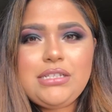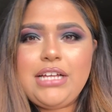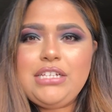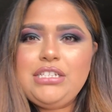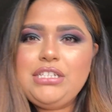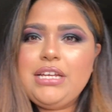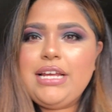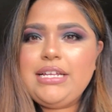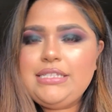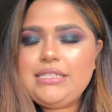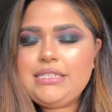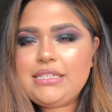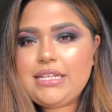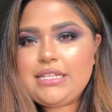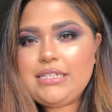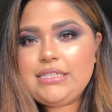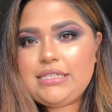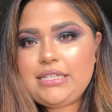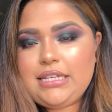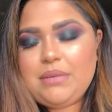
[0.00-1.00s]
so as you guys
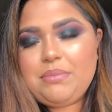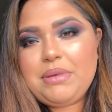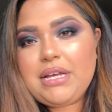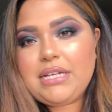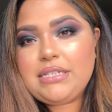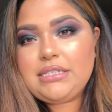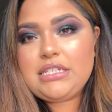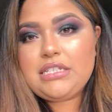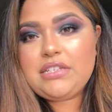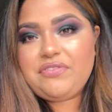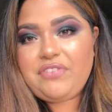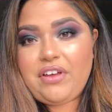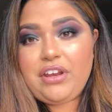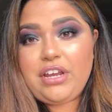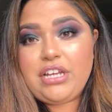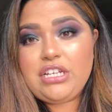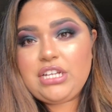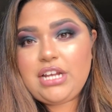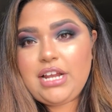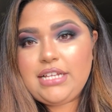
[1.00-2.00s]
can see because this
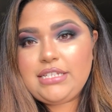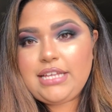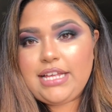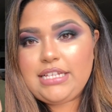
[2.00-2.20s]
foundation has